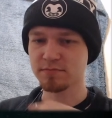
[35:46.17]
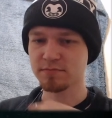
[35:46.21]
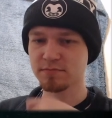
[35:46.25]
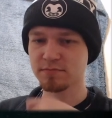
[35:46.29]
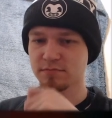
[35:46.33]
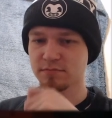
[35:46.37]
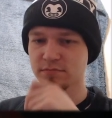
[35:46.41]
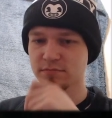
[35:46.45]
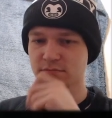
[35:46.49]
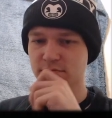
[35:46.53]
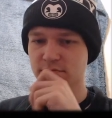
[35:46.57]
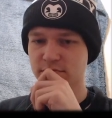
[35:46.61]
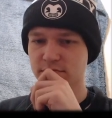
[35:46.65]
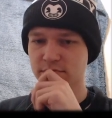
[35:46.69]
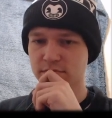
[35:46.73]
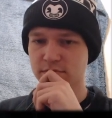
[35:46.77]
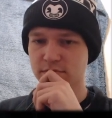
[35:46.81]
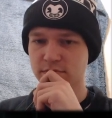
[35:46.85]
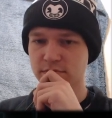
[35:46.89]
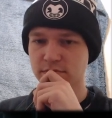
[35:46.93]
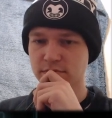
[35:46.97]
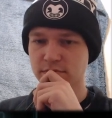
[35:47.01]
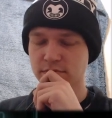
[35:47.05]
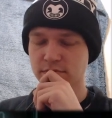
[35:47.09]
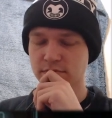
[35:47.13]

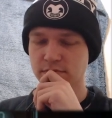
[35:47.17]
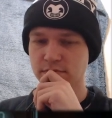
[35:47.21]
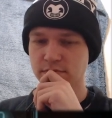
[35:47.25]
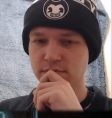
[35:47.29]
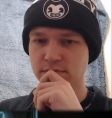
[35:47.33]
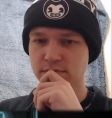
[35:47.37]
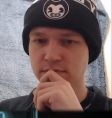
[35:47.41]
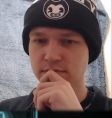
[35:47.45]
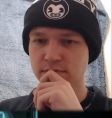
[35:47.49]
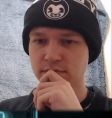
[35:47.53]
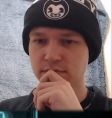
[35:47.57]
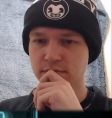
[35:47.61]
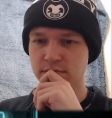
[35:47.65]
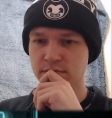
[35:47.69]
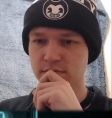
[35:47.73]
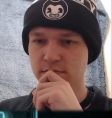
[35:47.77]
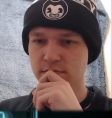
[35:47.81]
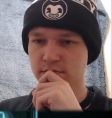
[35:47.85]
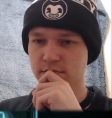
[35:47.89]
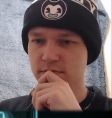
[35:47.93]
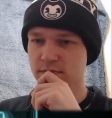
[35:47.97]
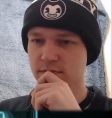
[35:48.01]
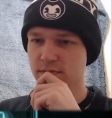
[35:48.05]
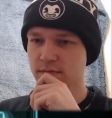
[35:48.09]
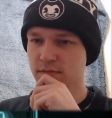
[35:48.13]

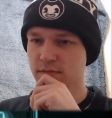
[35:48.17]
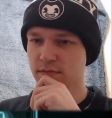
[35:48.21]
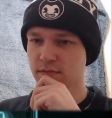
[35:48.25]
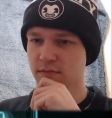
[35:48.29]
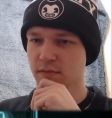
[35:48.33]
Nobody speaks.